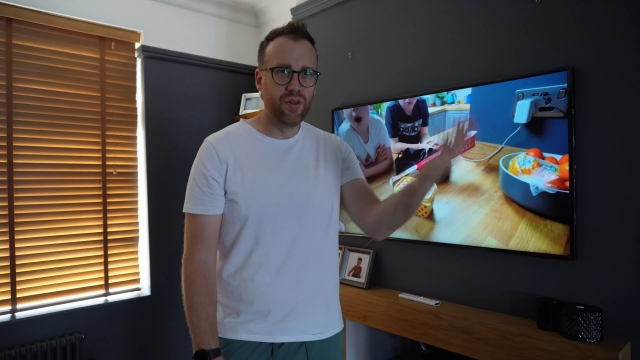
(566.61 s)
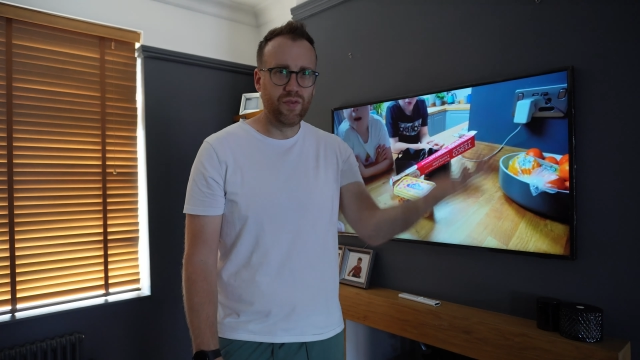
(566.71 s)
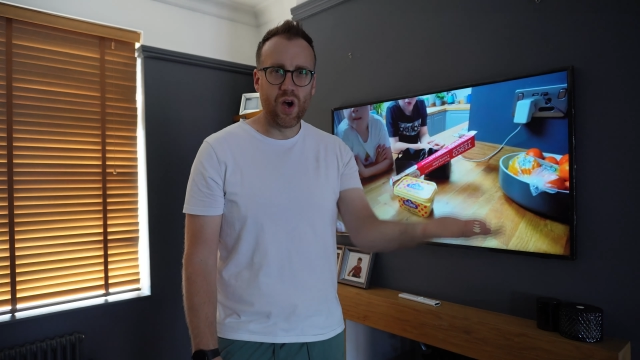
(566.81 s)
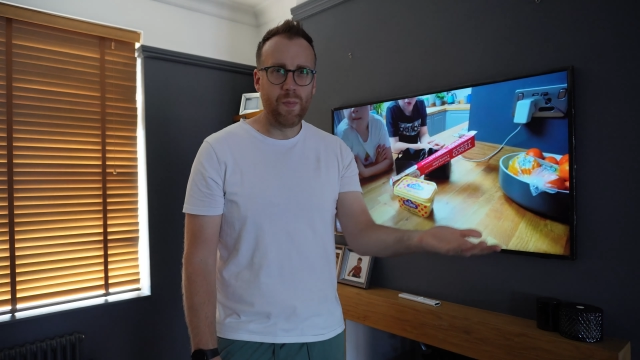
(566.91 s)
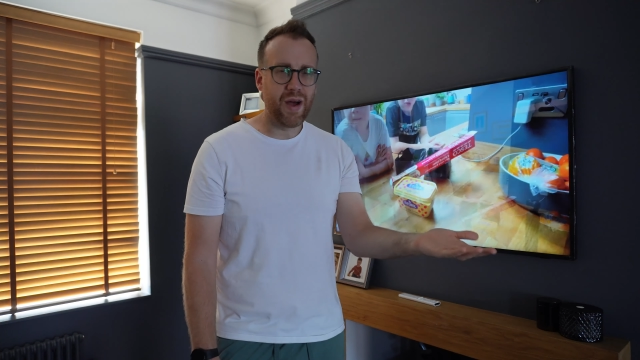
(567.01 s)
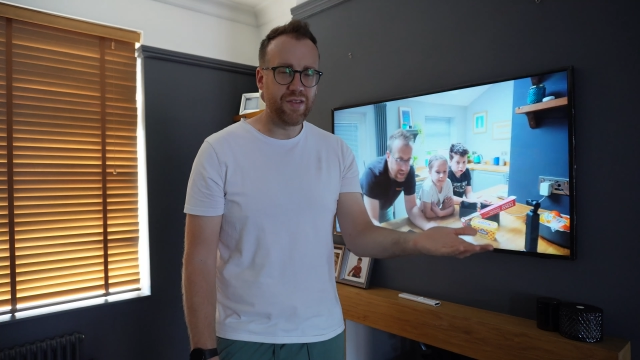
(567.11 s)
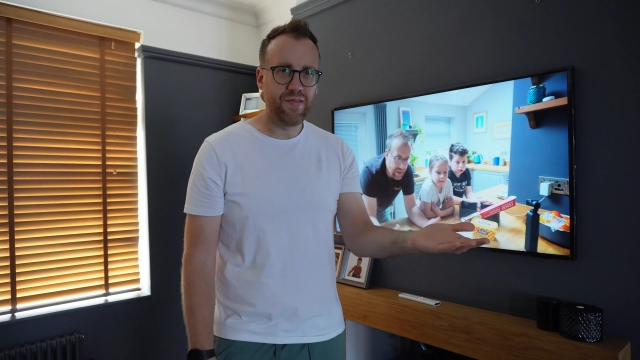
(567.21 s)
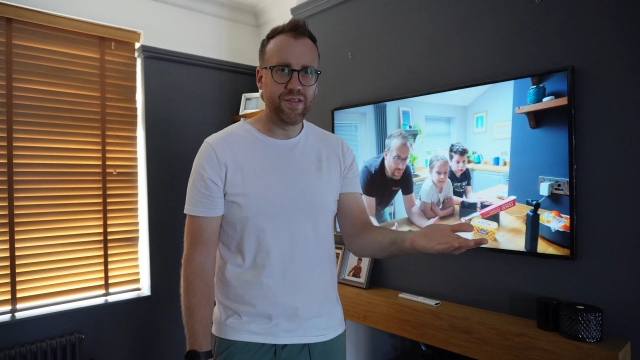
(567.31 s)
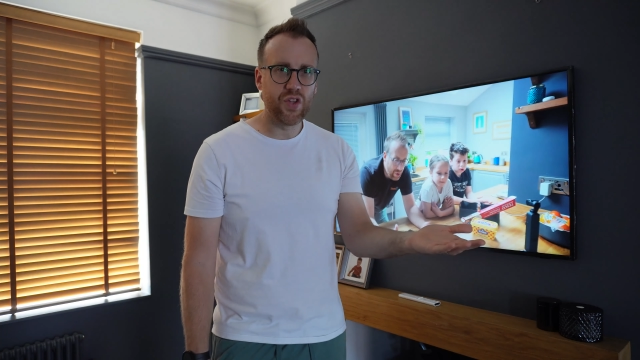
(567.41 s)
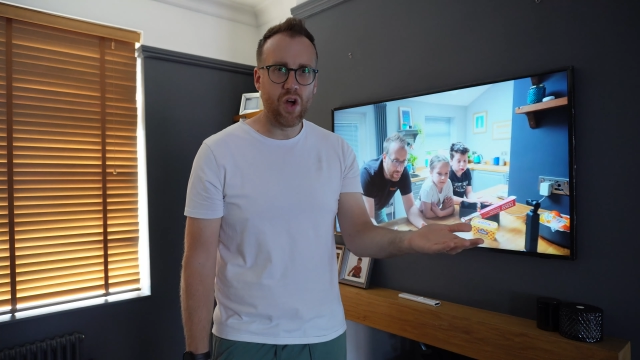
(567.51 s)
They've got a
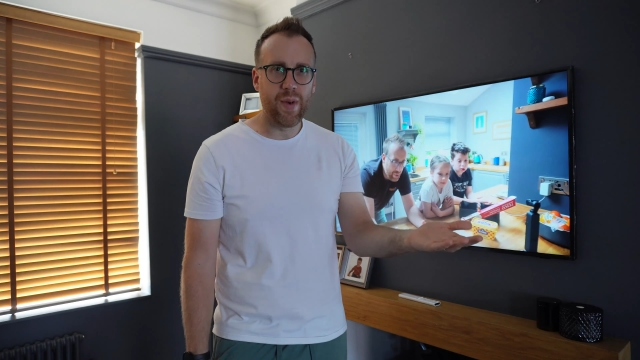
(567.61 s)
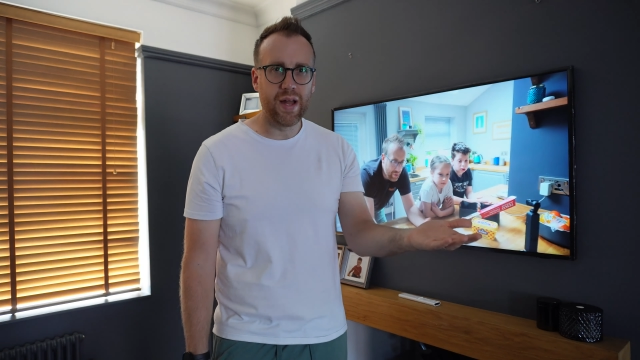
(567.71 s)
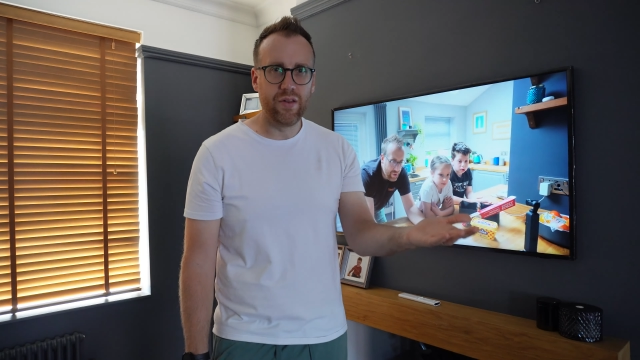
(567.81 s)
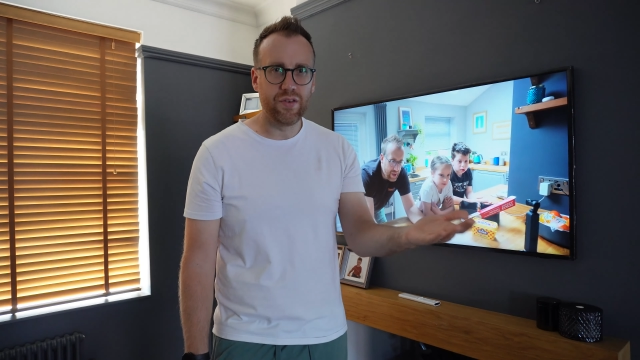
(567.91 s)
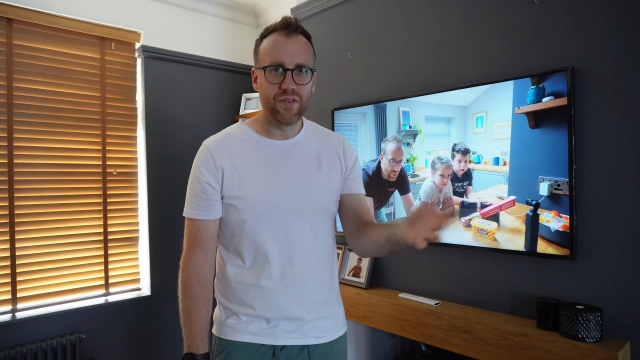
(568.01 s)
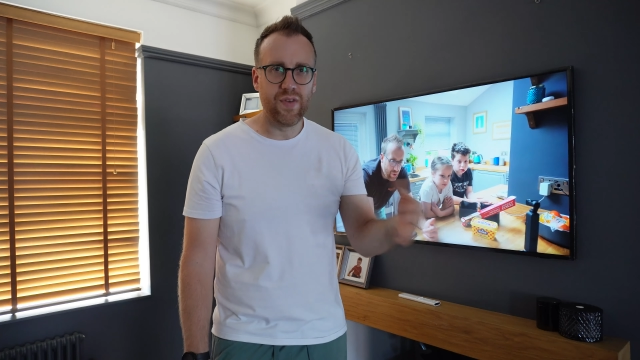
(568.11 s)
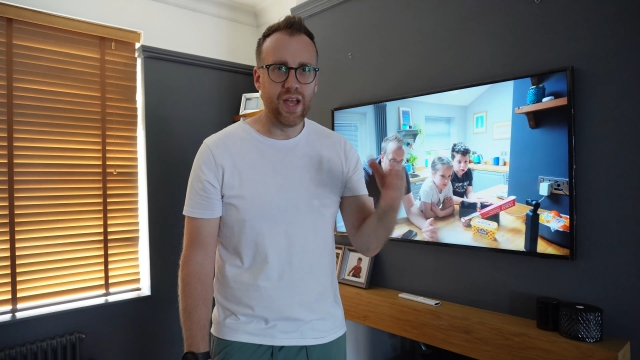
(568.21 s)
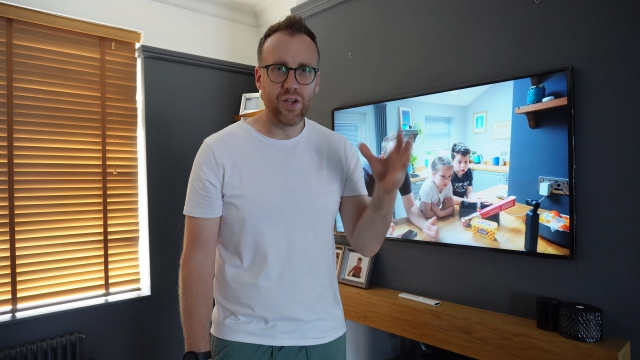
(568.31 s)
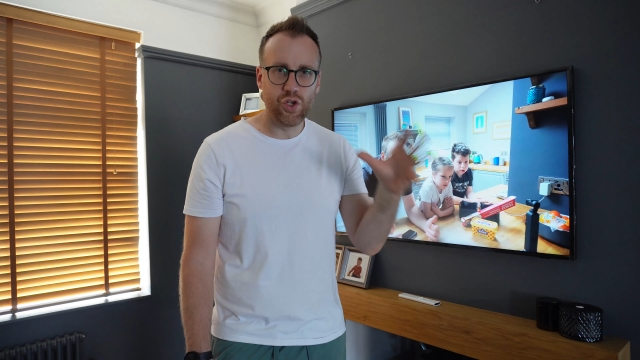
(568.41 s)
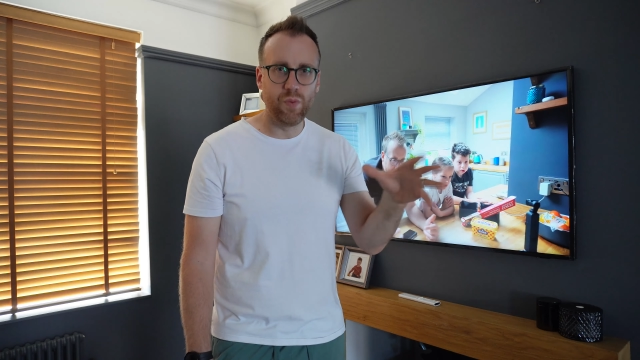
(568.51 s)
massive store by the looks of it.
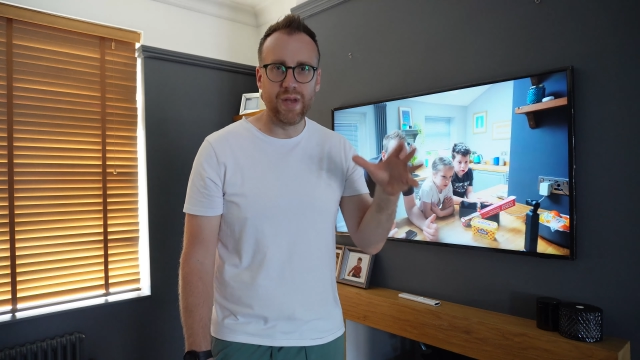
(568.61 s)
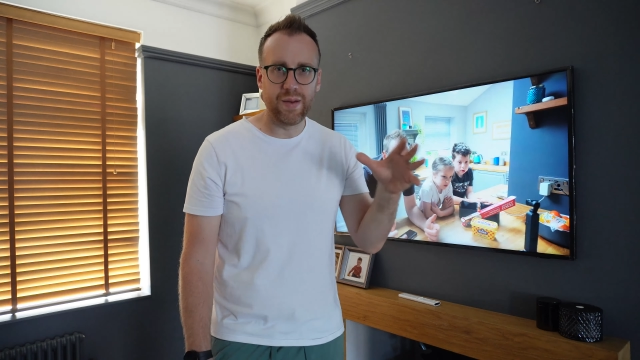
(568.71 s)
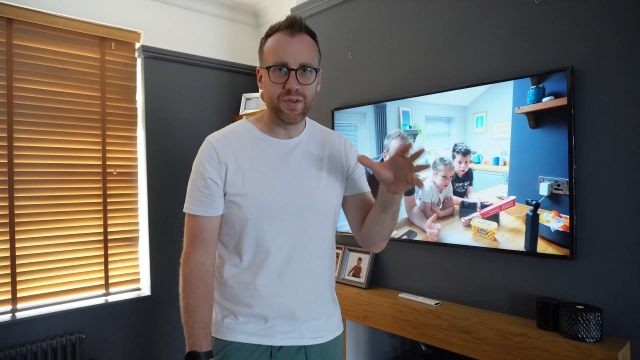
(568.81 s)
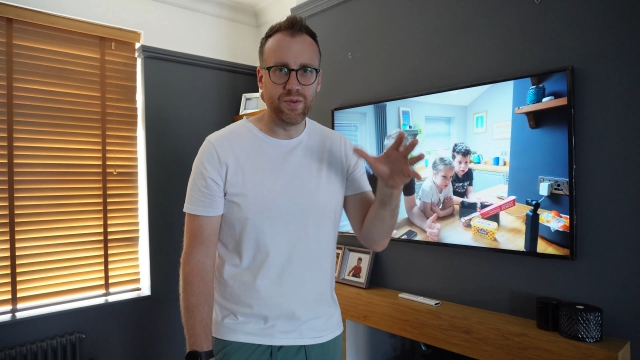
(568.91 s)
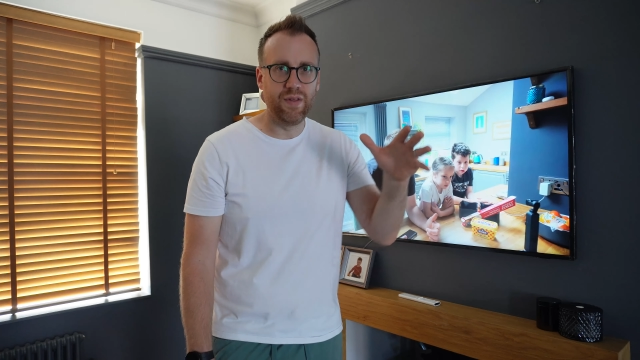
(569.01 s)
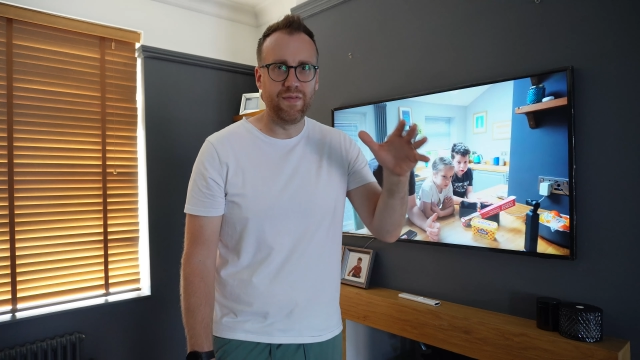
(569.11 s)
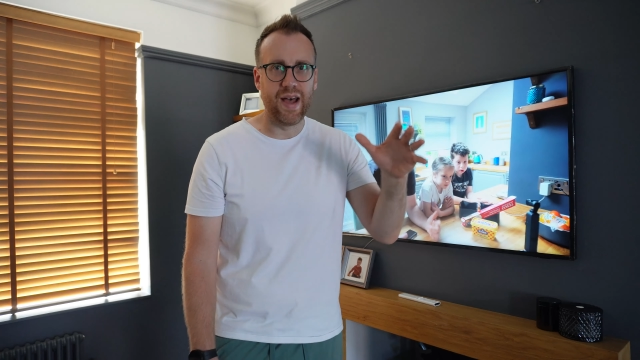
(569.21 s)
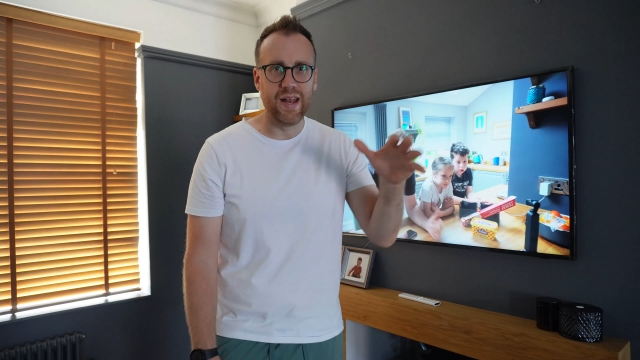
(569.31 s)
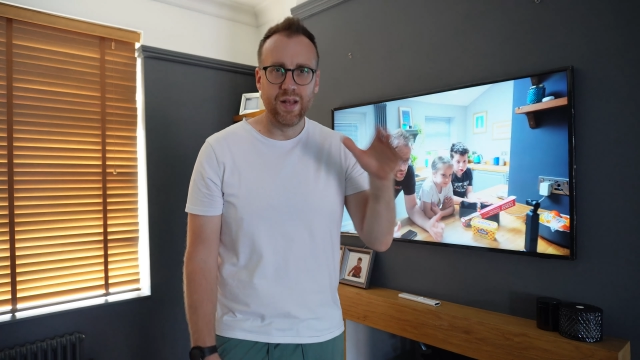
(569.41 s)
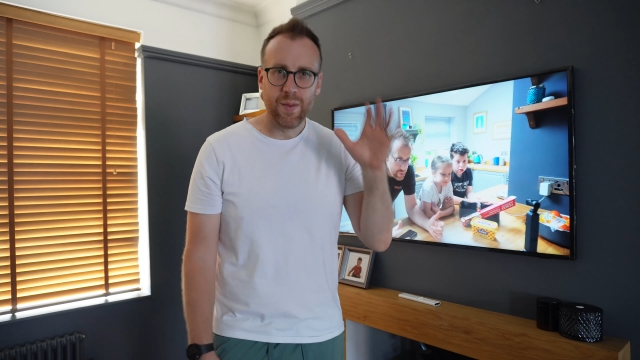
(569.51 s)
It should be absolutely
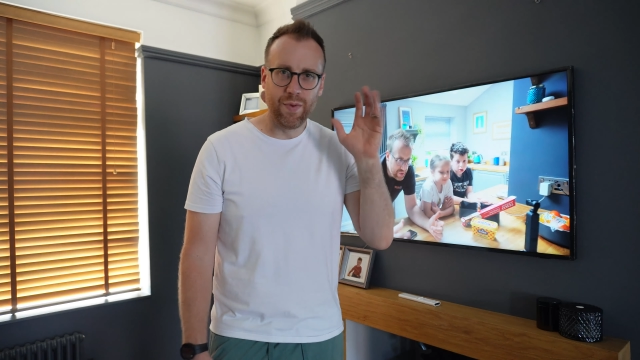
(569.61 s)
fine.